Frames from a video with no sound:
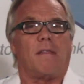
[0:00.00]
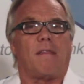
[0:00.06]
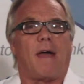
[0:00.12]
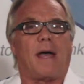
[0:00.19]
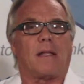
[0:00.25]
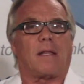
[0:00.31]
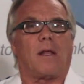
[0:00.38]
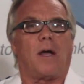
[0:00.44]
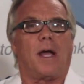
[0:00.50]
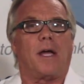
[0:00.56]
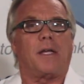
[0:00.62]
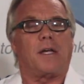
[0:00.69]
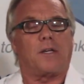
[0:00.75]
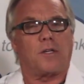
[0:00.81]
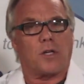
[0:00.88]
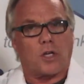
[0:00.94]
that
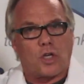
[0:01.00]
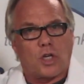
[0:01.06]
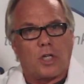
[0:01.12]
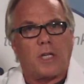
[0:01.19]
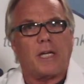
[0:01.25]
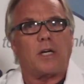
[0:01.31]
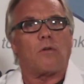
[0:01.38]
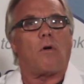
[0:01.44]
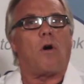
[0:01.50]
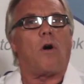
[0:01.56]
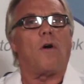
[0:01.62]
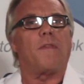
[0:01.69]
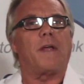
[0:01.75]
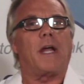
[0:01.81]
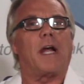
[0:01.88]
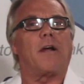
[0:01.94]
line and to clear
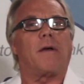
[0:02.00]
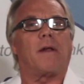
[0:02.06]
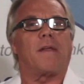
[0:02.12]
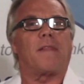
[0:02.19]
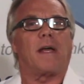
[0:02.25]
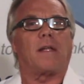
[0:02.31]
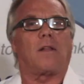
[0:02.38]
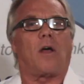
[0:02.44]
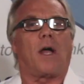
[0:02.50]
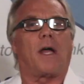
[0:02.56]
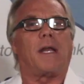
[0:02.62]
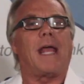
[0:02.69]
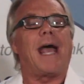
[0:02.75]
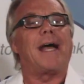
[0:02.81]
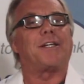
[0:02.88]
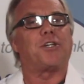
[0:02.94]
all the air out of that
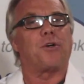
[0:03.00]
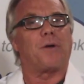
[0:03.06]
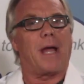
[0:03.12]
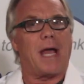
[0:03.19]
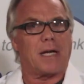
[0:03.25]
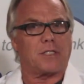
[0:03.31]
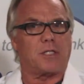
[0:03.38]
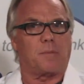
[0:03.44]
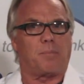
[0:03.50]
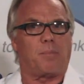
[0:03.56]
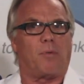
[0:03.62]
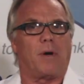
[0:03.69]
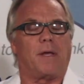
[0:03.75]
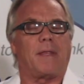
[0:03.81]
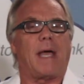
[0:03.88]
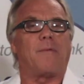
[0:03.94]
line at your exit
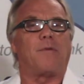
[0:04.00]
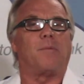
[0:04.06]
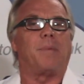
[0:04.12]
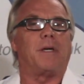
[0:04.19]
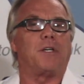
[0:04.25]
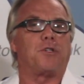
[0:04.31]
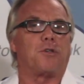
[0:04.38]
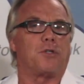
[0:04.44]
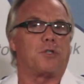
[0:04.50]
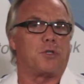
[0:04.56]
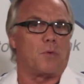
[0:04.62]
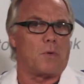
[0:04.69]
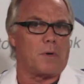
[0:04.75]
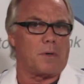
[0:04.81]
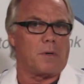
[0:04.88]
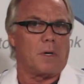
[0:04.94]
point. That would be at your
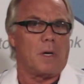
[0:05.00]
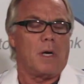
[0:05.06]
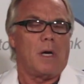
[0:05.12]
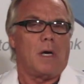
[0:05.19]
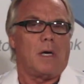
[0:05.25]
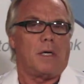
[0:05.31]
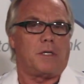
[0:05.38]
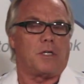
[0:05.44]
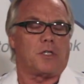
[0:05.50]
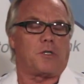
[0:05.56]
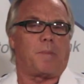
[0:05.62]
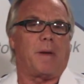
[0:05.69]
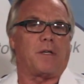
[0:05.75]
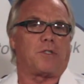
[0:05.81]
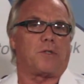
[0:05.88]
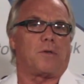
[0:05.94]
door
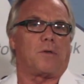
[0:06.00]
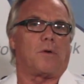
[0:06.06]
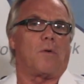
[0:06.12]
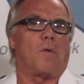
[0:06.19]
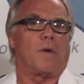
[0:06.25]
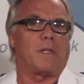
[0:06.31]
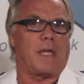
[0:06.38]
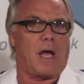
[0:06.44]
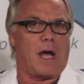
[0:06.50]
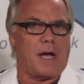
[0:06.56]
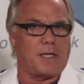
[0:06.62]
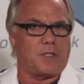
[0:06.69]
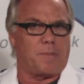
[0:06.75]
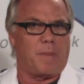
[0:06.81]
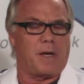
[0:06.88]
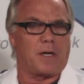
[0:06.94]
dispenser or the
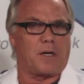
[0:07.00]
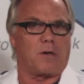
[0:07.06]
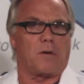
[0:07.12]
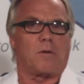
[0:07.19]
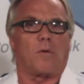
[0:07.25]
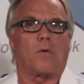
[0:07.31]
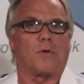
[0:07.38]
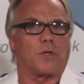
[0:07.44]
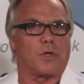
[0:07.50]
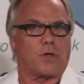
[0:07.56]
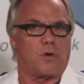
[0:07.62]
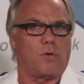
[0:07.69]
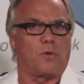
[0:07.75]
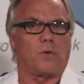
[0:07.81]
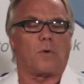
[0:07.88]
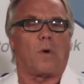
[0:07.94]
ice maker or the
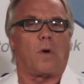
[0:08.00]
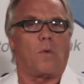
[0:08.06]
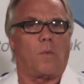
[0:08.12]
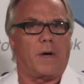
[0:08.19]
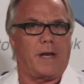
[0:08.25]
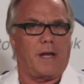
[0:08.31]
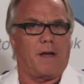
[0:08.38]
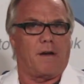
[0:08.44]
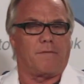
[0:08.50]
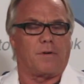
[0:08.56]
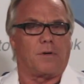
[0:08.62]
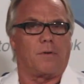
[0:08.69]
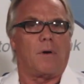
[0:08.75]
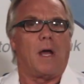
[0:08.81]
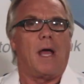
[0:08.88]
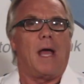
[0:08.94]
cooler or
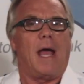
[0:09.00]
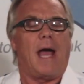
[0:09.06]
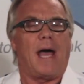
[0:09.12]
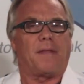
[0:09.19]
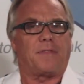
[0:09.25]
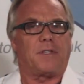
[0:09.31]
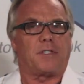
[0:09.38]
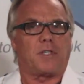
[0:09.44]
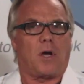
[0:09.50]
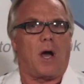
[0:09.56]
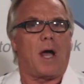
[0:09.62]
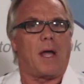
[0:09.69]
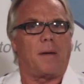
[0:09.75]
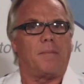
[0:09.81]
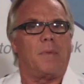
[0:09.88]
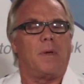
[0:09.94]
whatever at the
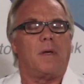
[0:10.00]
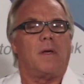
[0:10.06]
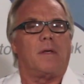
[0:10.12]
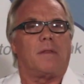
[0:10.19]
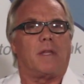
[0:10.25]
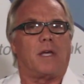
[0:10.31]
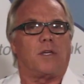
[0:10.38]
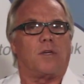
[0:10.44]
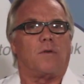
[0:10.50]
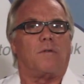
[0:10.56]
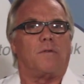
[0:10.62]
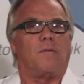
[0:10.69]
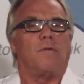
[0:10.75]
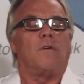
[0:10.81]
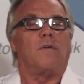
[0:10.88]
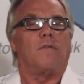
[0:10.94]
time that
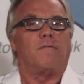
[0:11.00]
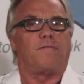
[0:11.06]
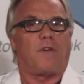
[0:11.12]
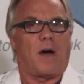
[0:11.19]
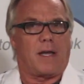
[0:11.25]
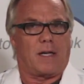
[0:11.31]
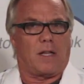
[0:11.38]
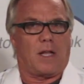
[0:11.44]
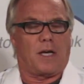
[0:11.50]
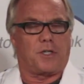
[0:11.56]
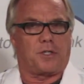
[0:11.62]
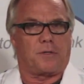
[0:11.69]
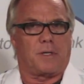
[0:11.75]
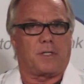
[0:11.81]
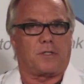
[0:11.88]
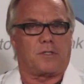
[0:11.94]
you finalize
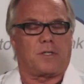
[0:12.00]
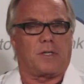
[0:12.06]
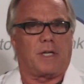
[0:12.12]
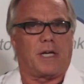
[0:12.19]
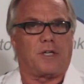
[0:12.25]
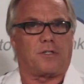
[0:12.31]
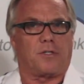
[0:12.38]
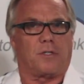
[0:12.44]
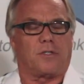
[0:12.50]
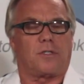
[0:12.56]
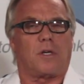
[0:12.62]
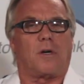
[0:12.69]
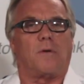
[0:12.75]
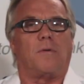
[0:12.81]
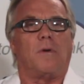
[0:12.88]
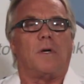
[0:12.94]
your installation.
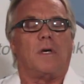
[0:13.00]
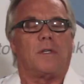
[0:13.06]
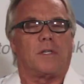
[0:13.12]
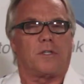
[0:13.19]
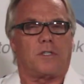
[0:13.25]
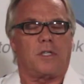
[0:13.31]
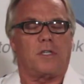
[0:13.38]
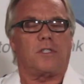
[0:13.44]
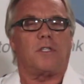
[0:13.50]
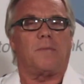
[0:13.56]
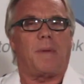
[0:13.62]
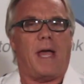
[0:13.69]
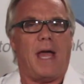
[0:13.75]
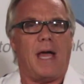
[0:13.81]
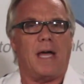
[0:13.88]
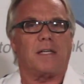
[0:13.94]
So the system
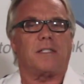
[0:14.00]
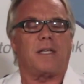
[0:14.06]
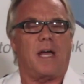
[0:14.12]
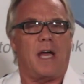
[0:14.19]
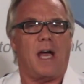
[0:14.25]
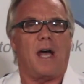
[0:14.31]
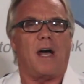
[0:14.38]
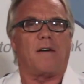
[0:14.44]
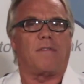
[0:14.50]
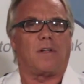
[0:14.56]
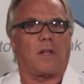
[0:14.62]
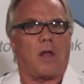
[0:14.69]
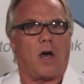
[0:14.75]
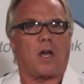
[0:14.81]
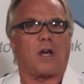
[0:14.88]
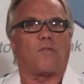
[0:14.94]
has to have a
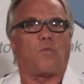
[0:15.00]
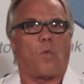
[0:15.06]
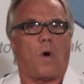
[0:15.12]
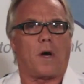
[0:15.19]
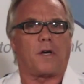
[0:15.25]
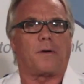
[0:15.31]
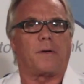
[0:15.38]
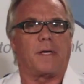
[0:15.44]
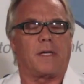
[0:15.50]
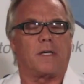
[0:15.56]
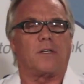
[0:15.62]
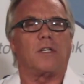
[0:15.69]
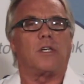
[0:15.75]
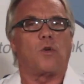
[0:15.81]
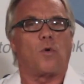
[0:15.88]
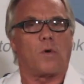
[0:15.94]
lot of water in it
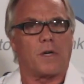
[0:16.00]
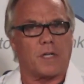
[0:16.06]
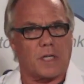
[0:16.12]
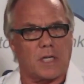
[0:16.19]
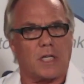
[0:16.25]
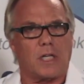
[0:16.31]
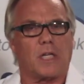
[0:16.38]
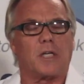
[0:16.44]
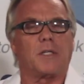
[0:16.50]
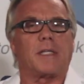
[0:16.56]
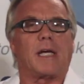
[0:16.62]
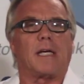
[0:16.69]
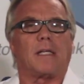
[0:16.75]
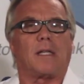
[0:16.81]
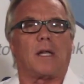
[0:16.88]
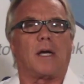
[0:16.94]
in order to clear
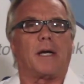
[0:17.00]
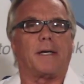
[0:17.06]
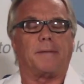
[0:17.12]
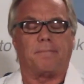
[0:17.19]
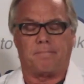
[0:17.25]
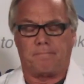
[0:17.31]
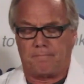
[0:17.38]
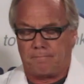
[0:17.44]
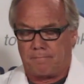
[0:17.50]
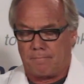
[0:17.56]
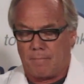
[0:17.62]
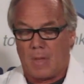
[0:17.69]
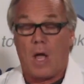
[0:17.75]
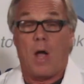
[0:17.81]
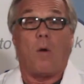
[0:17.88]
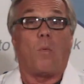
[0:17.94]
that line.
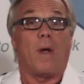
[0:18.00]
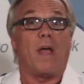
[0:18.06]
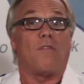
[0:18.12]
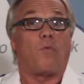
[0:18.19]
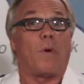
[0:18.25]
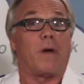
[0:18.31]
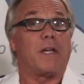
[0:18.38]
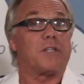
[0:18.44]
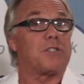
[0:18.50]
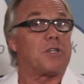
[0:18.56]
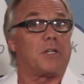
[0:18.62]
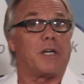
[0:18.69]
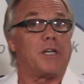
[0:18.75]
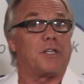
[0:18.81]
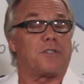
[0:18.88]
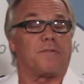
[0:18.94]
We have one
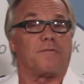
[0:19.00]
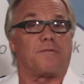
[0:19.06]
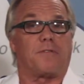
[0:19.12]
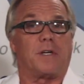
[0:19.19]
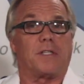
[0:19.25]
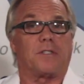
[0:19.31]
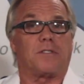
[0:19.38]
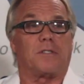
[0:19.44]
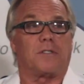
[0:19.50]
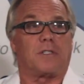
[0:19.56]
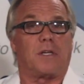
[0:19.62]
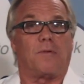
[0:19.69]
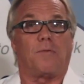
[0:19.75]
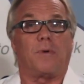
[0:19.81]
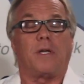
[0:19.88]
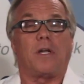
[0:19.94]
installation, for instance,
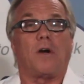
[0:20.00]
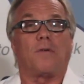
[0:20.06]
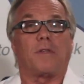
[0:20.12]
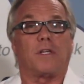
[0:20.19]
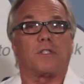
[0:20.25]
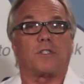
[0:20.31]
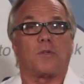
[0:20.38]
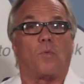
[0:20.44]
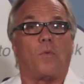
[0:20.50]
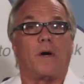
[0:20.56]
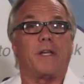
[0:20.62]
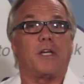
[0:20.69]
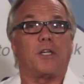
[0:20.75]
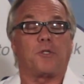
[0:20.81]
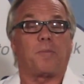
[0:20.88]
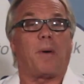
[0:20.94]
that we know that it's a
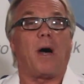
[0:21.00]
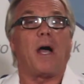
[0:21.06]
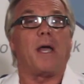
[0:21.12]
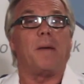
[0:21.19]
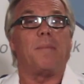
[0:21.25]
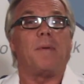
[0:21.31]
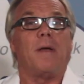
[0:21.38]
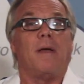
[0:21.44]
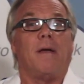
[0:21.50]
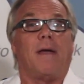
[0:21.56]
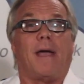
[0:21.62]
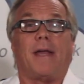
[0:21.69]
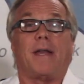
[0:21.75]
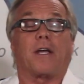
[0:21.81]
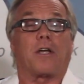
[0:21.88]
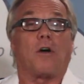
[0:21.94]
1-inch pipe
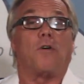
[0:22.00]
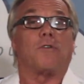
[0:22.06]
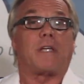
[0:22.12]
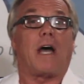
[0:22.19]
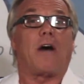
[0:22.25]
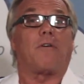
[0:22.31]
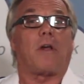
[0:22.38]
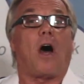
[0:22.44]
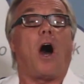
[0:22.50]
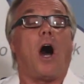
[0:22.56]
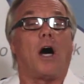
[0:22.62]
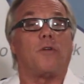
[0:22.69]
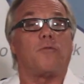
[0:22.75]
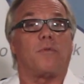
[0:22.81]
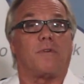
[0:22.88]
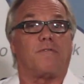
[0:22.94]
and it goes out
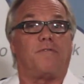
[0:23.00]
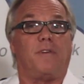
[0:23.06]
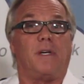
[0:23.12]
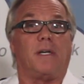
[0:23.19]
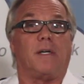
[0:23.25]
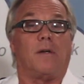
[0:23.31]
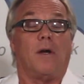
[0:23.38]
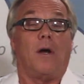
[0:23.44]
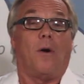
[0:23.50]
100 feet.